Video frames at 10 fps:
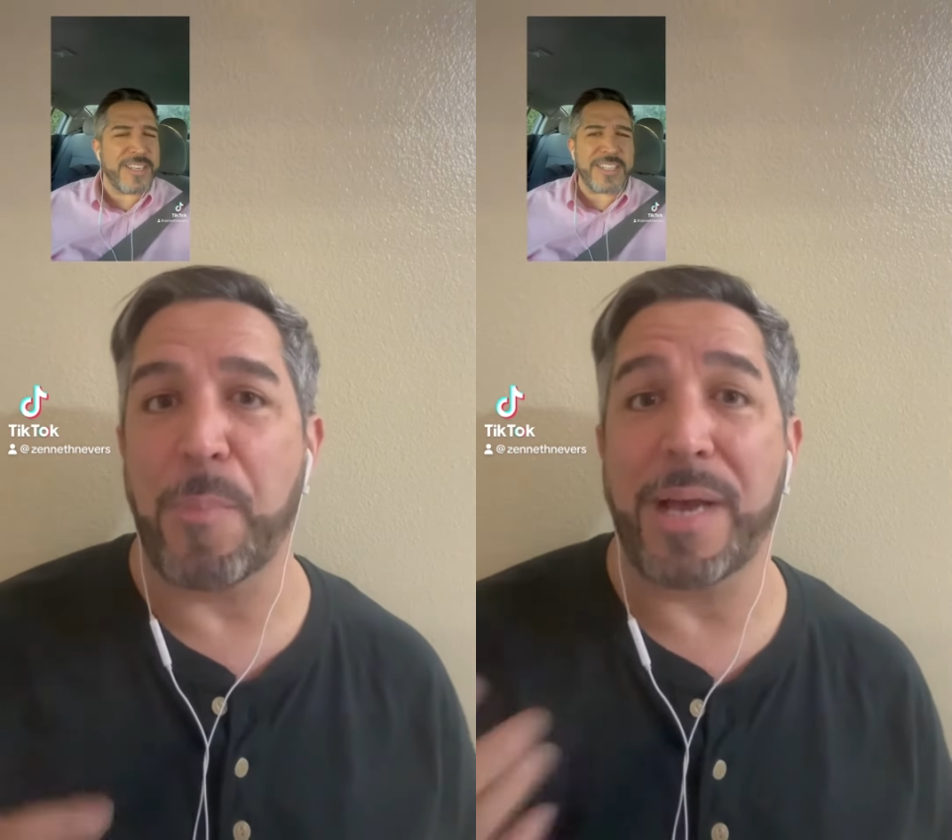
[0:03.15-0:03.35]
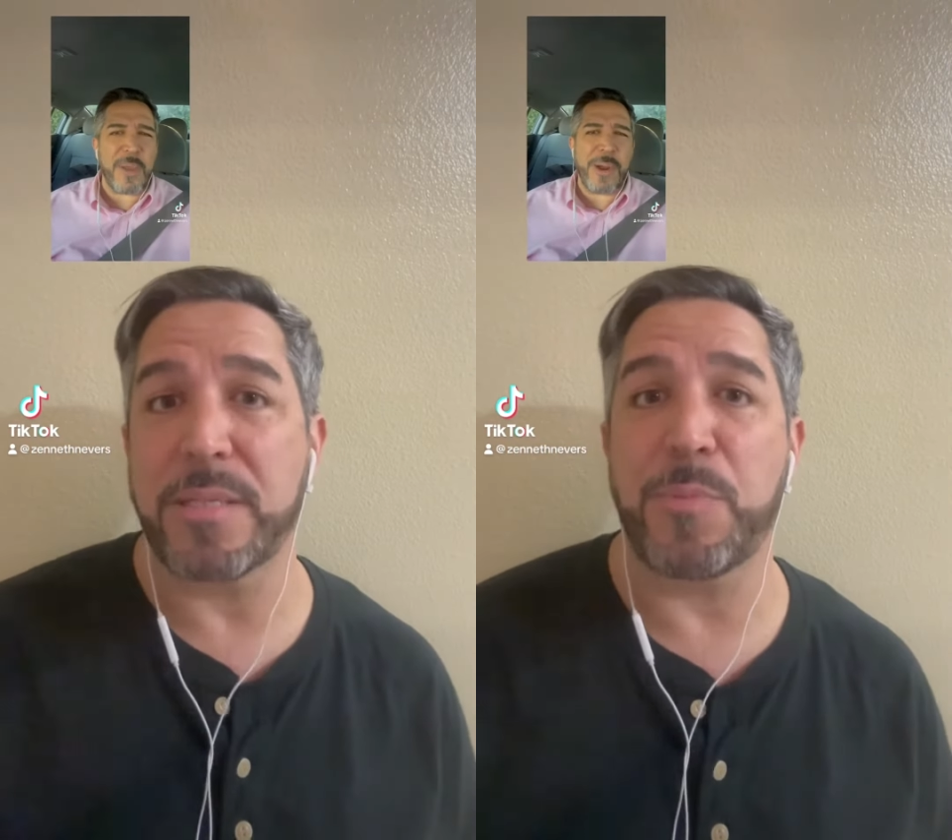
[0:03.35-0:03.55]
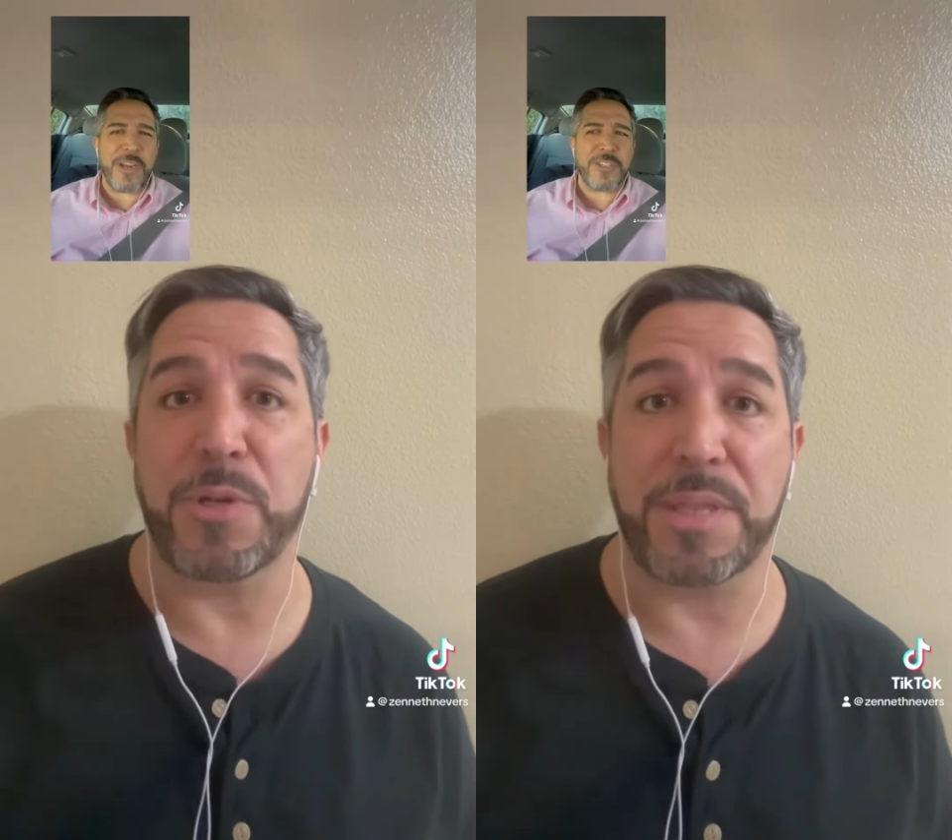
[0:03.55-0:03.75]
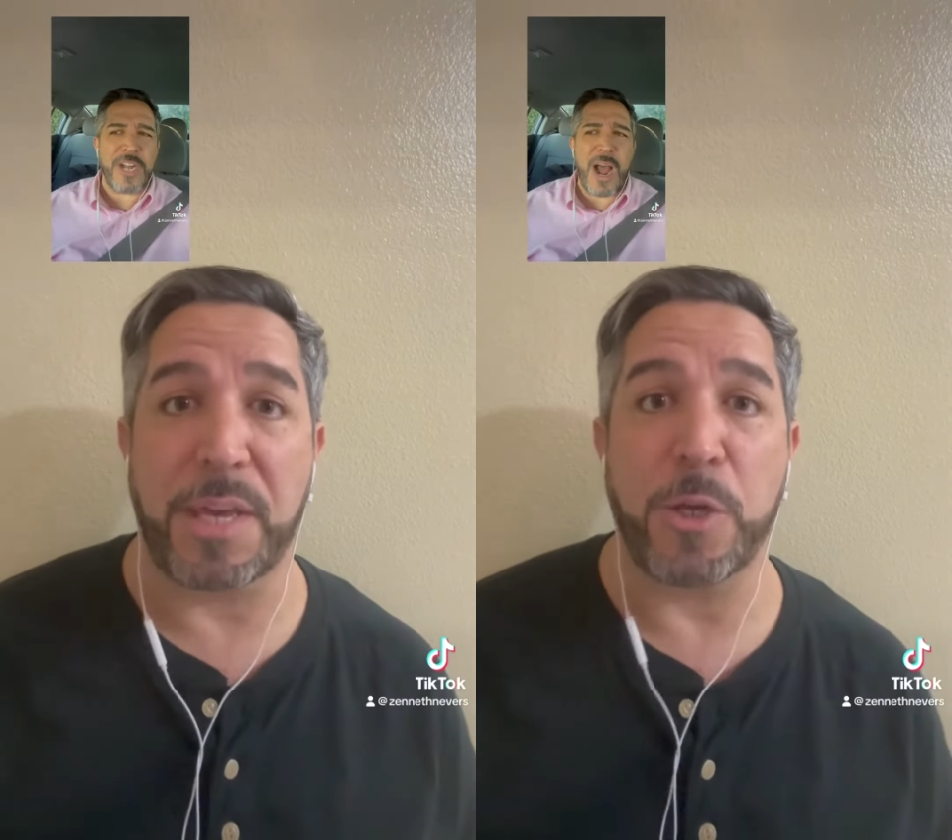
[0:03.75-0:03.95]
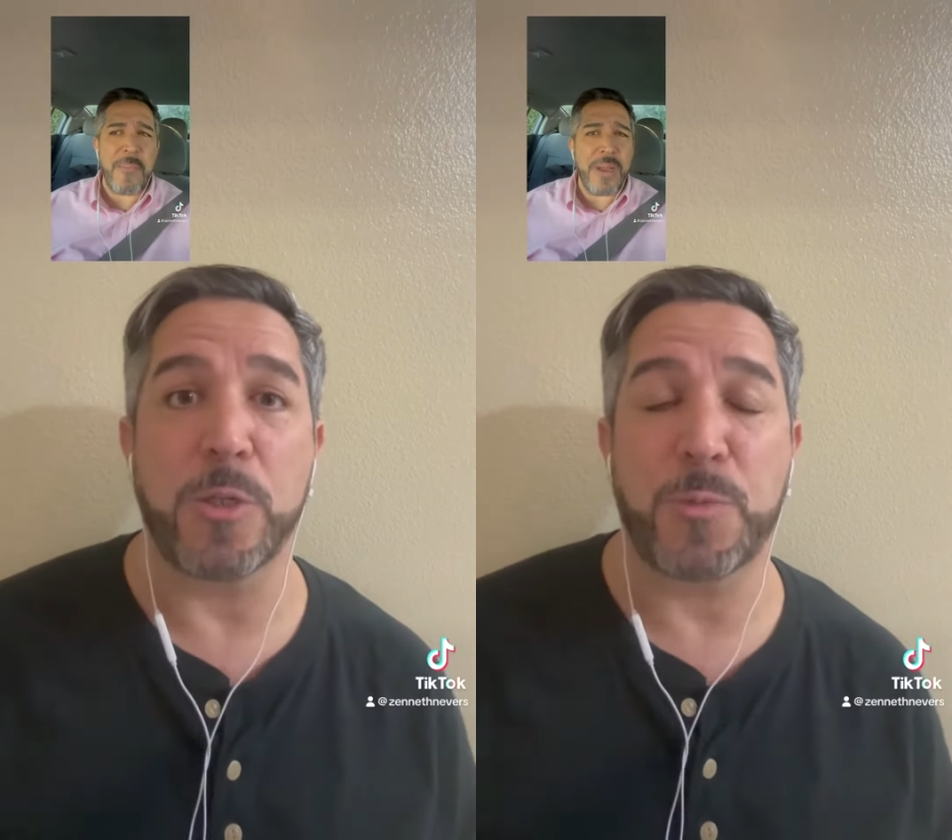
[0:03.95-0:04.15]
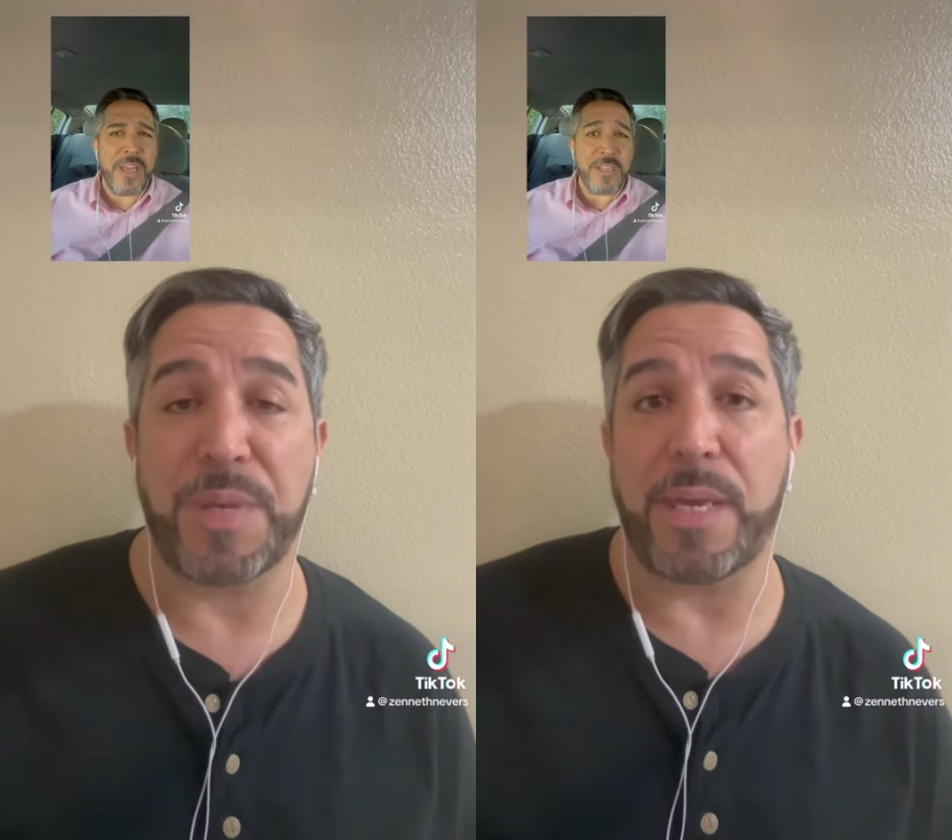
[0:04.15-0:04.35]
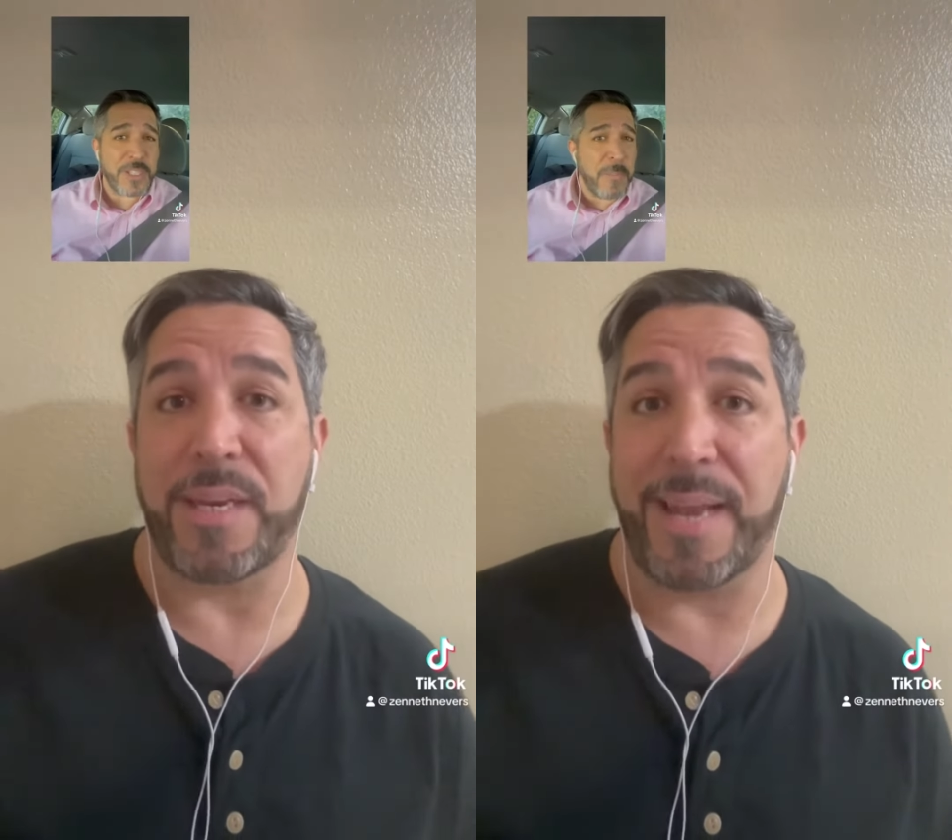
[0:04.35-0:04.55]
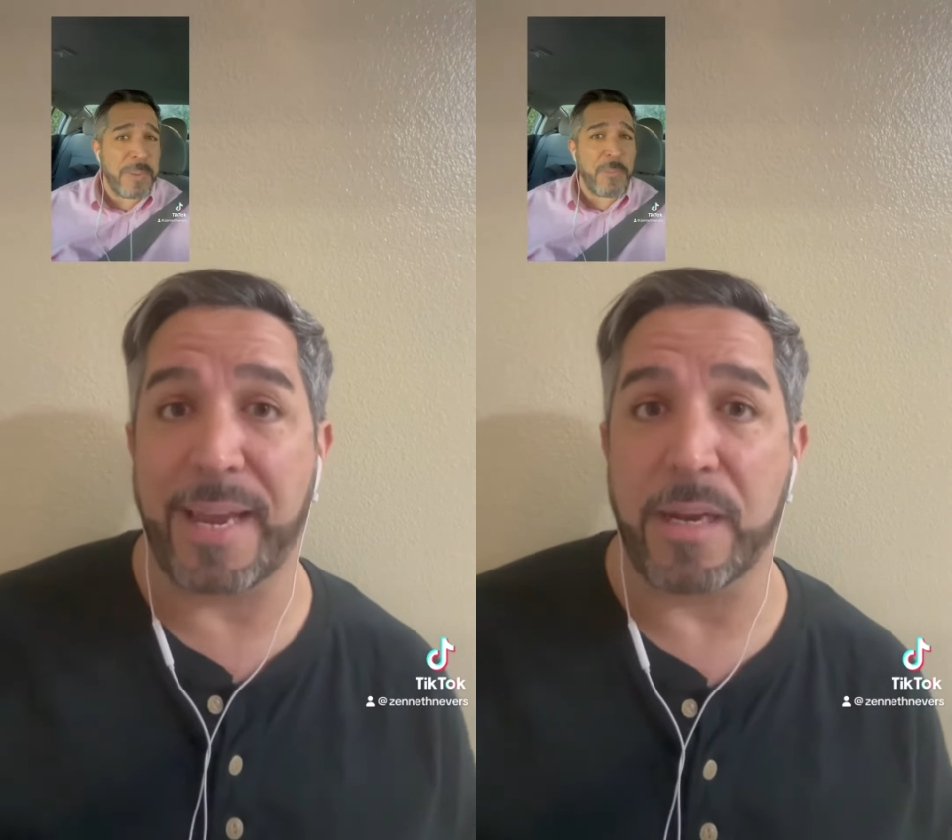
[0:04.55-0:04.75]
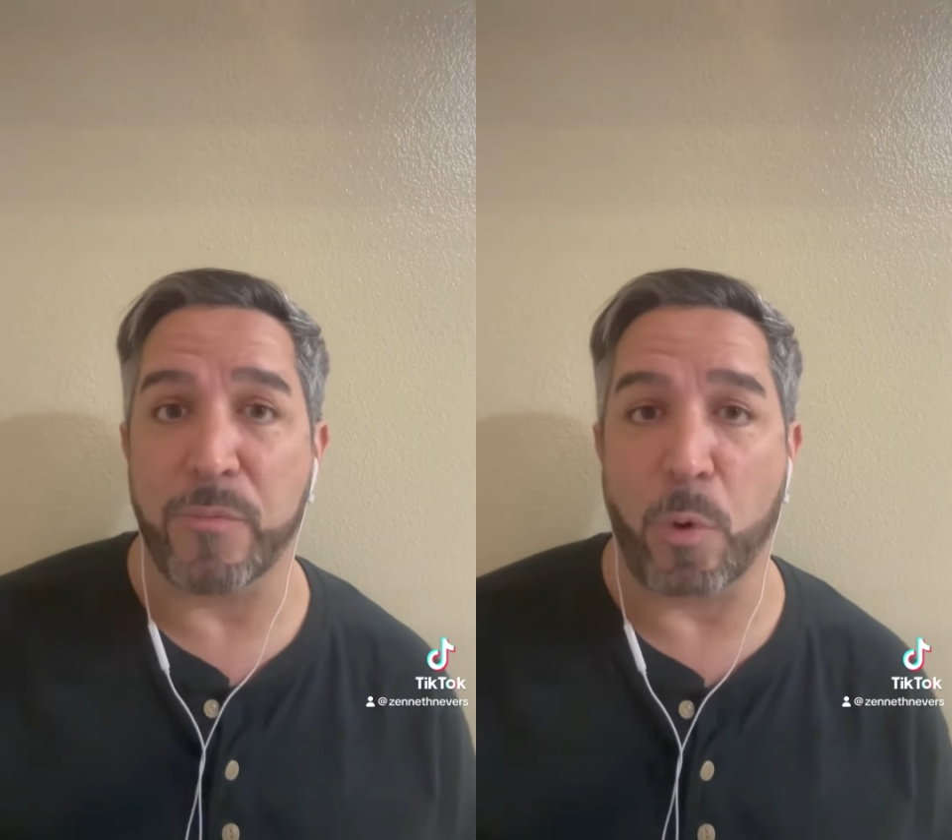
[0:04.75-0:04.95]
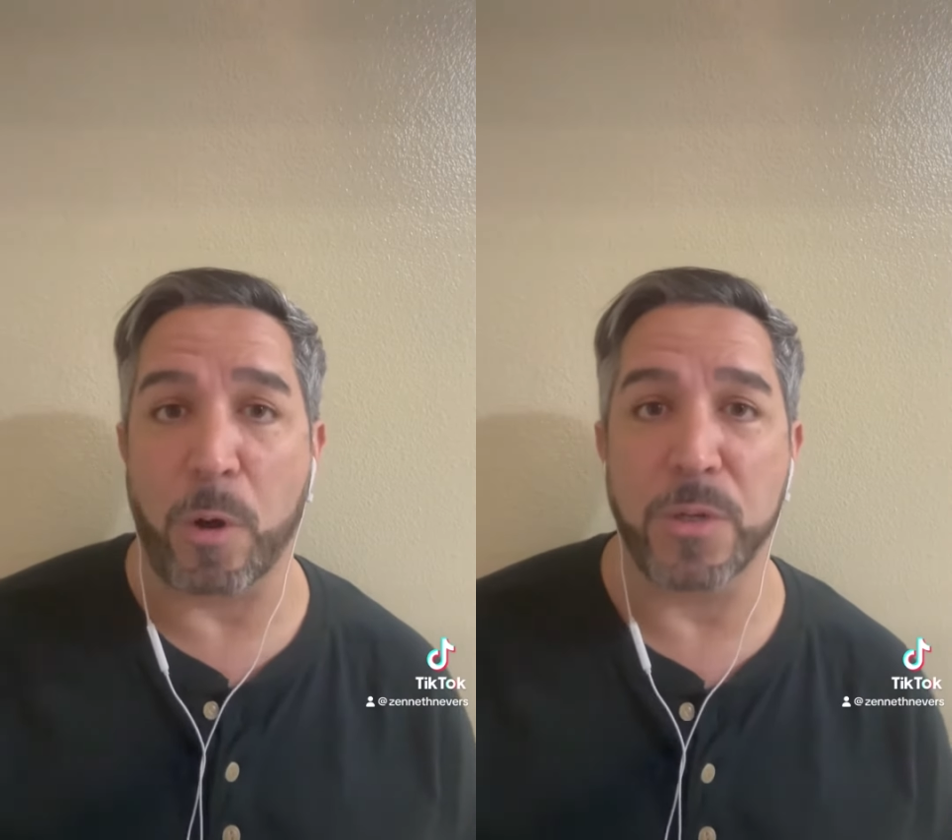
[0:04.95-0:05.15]
possibility that you're speaking
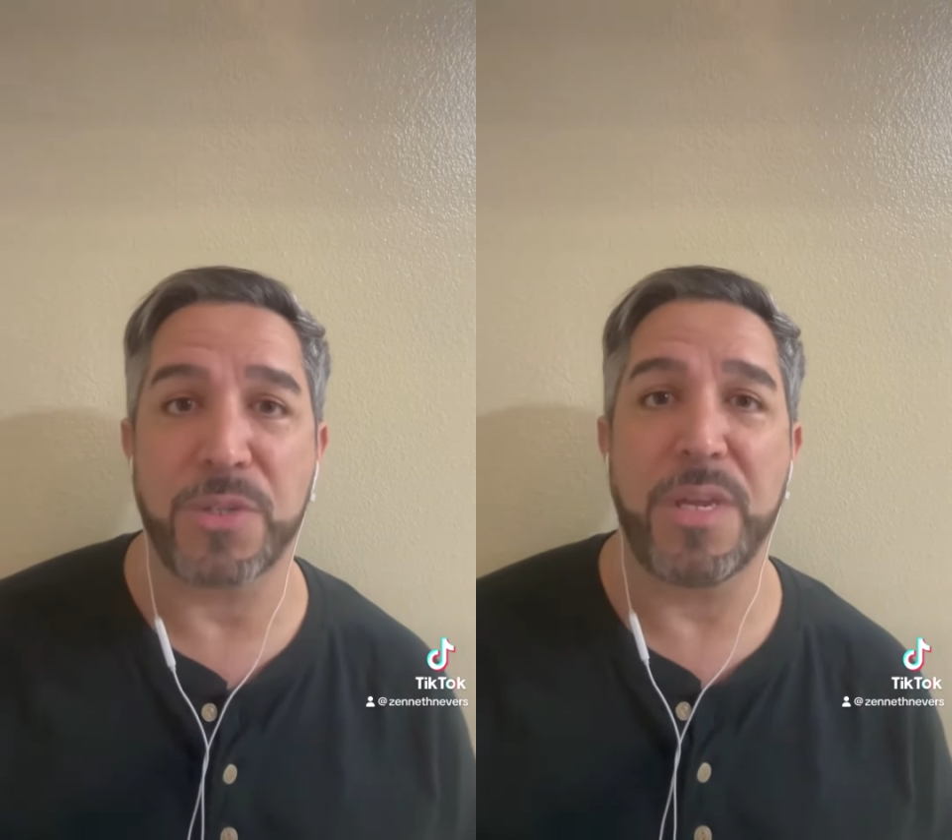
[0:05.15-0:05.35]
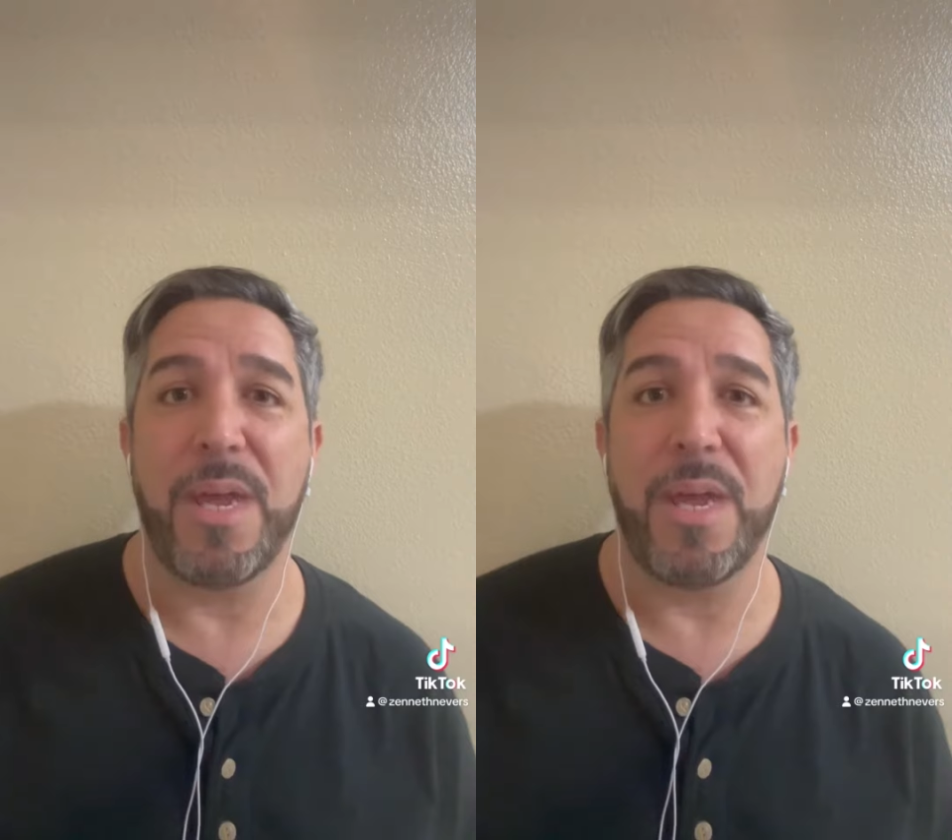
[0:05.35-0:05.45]
negative words.